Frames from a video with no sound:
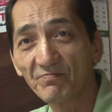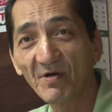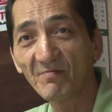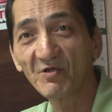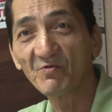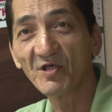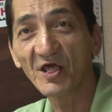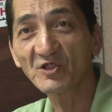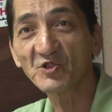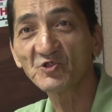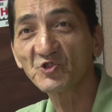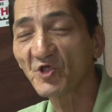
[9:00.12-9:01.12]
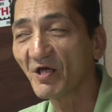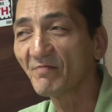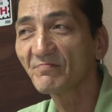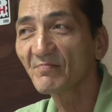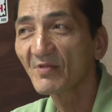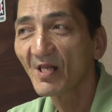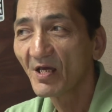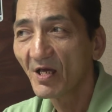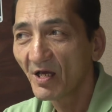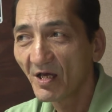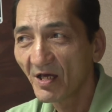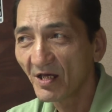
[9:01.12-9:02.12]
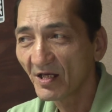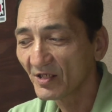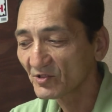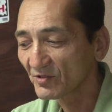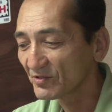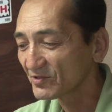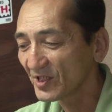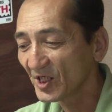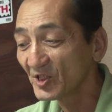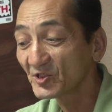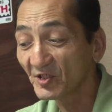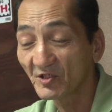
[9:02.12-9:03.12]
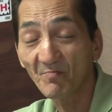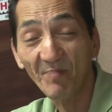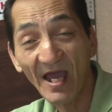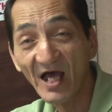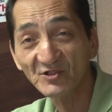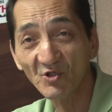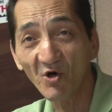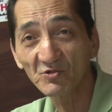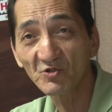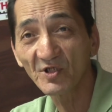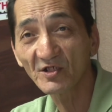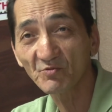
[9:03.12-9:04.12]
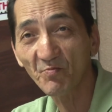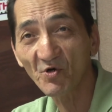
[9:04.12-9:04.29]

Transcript: family relationship, and it's easy to pass on to the next